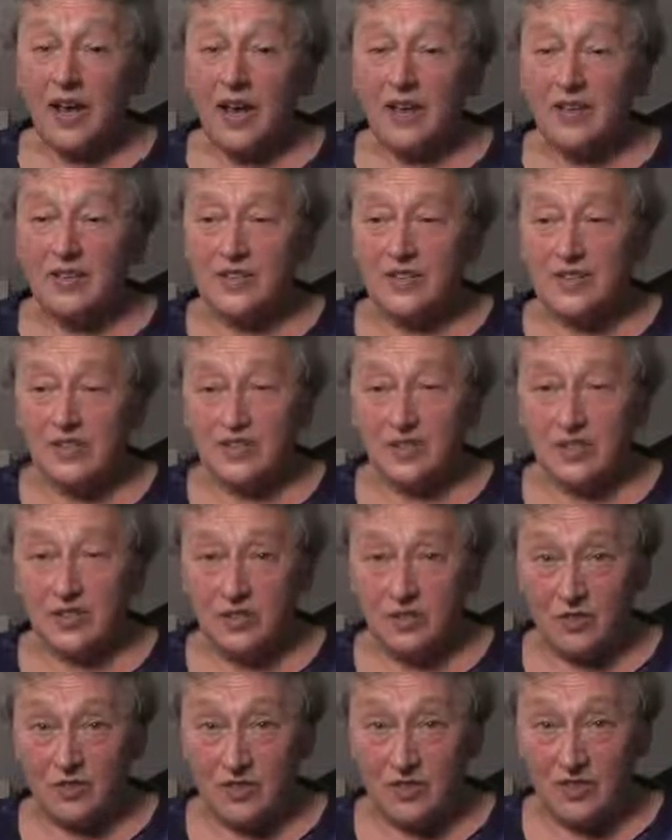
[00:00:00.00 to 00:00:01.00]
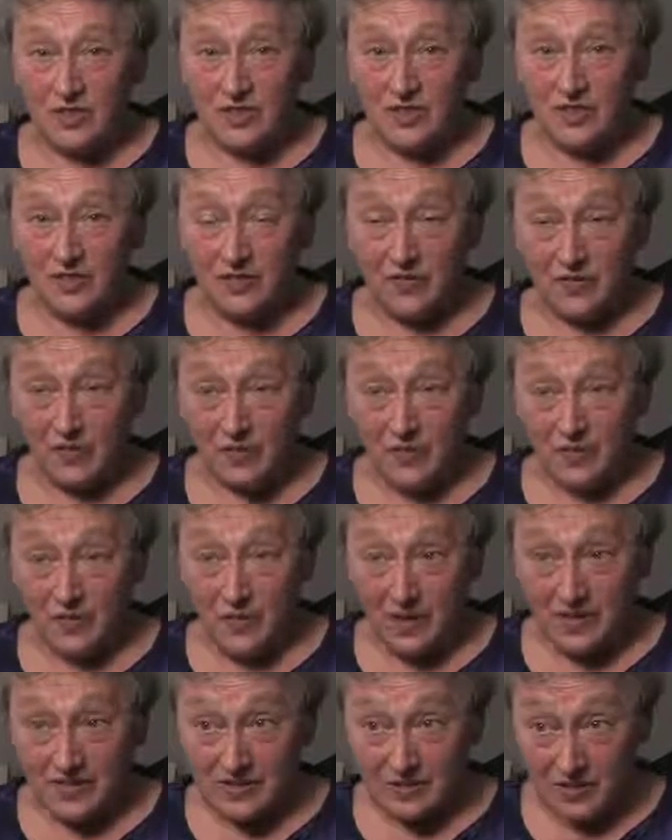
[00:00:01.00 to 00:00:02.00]
I teach at the University of
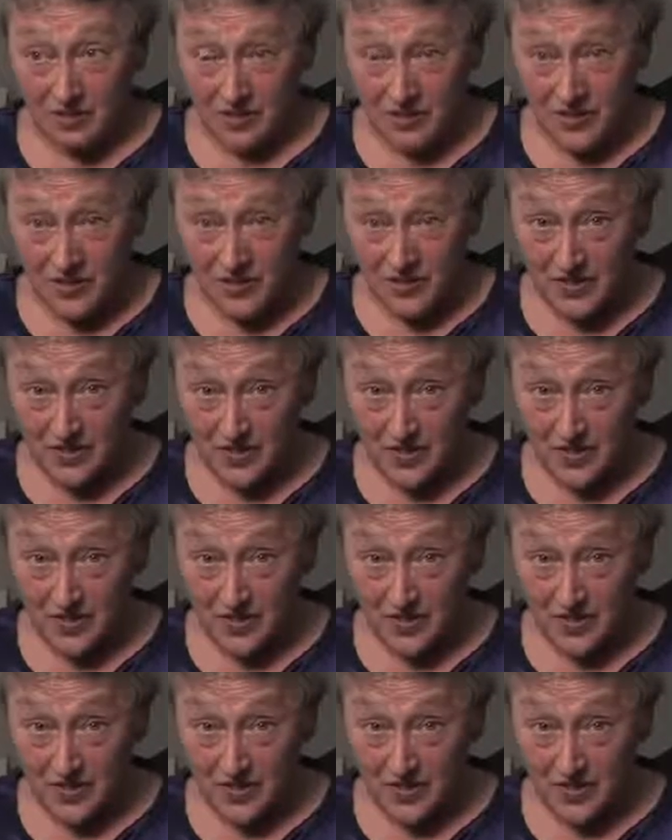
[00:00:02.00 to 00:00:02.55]
Massachusetts.